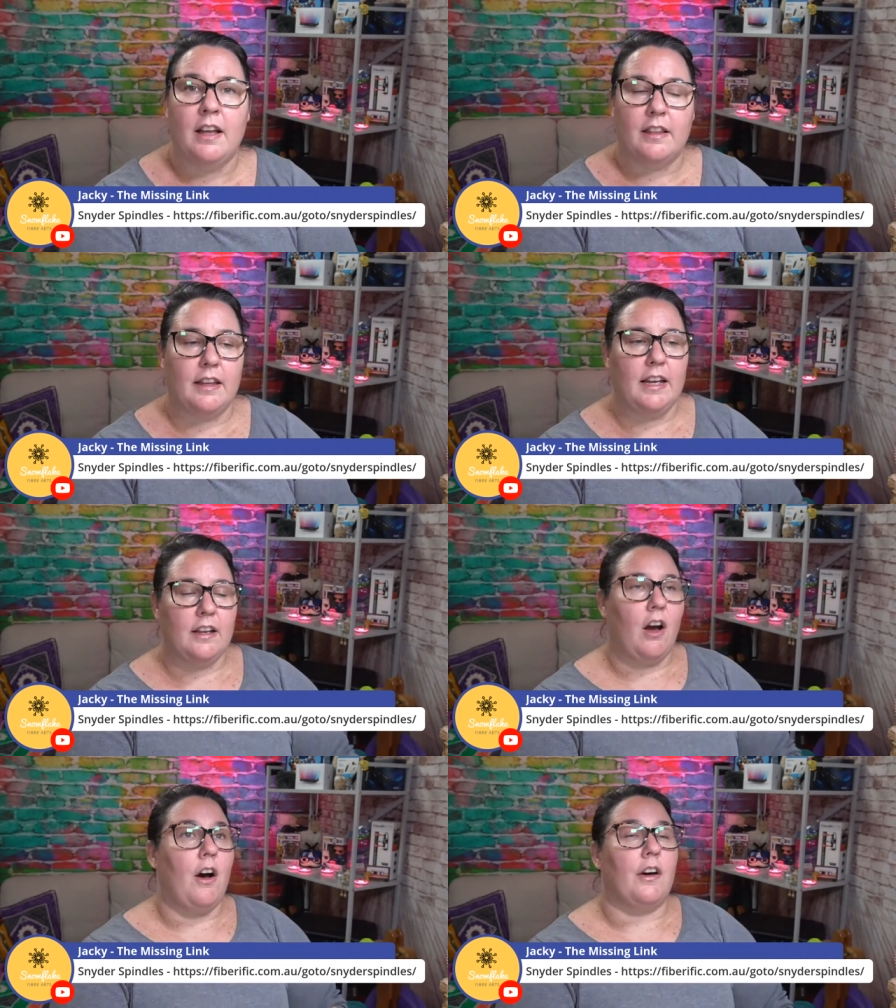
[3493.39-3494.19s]
The,
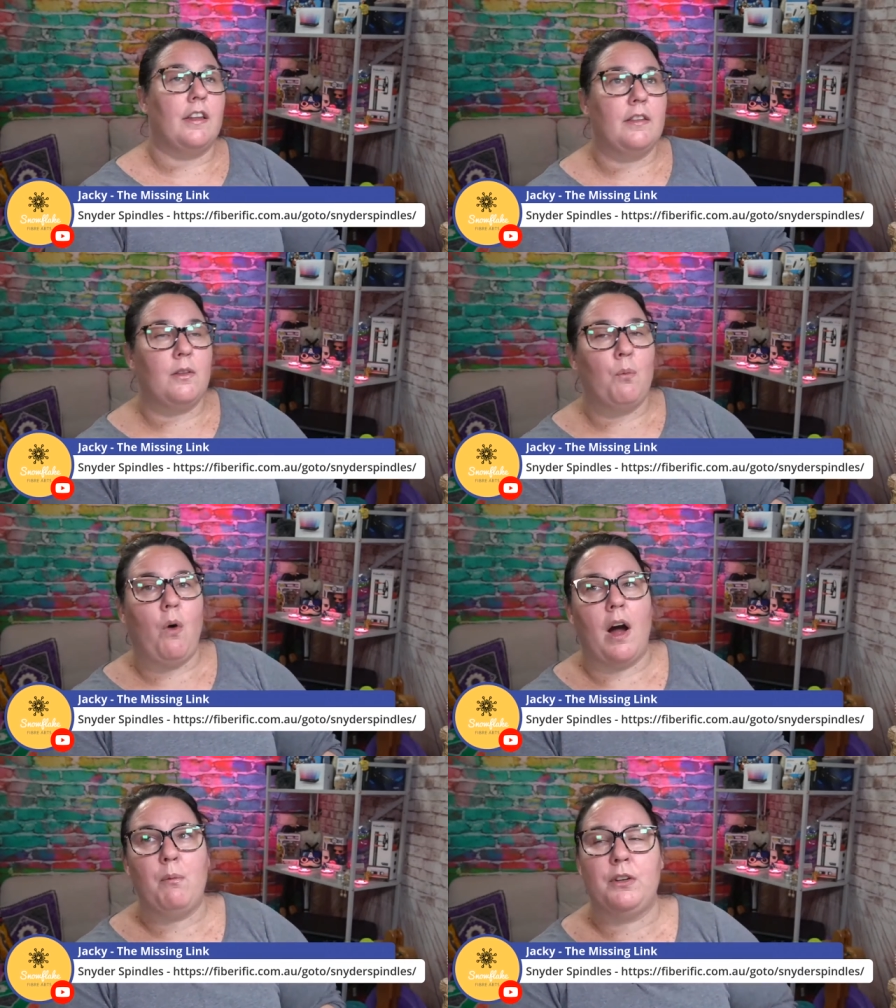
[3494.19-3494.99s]
oh,
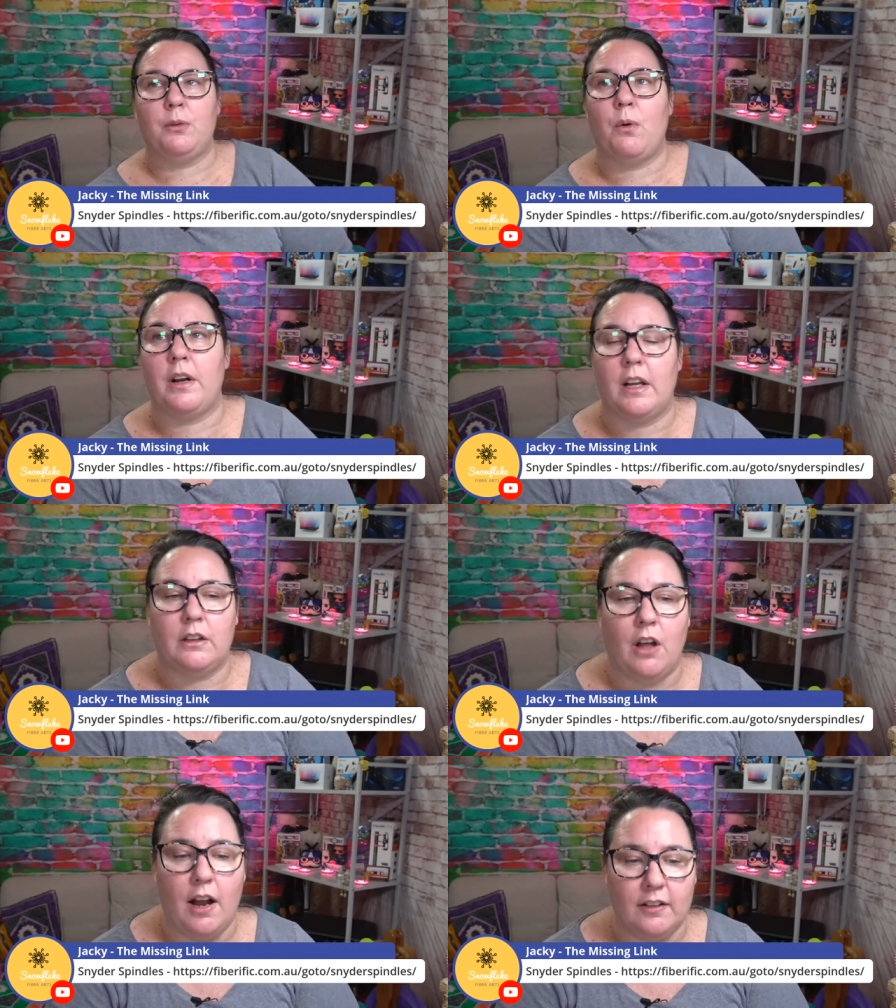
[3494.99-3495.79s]
why would you want a
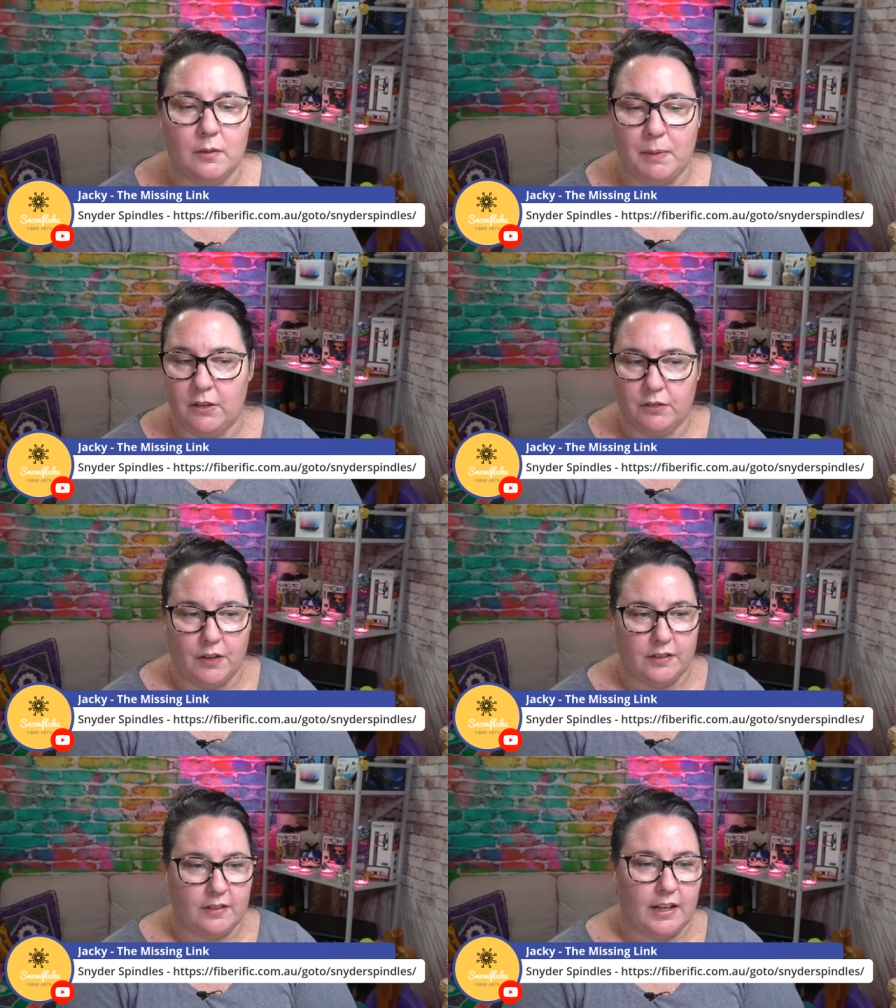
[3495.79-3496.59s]
lighter spindle
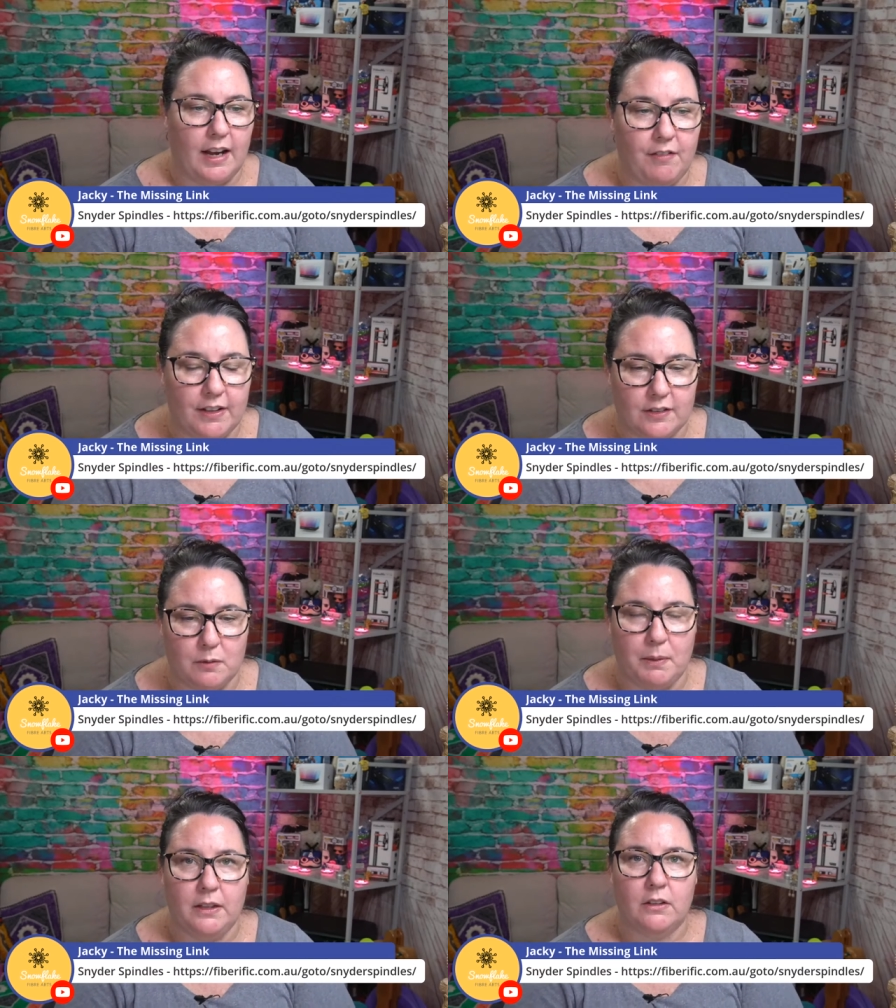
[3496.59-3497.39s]
versus a heavier
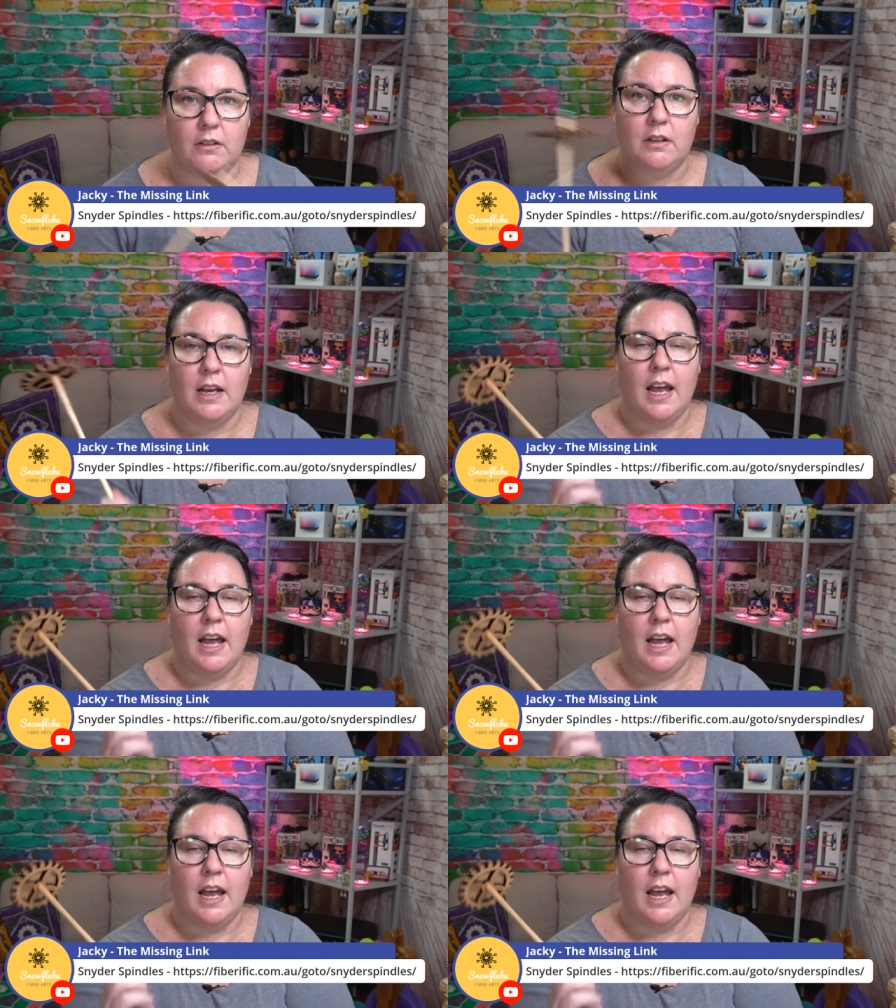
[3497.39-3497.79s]
spindle?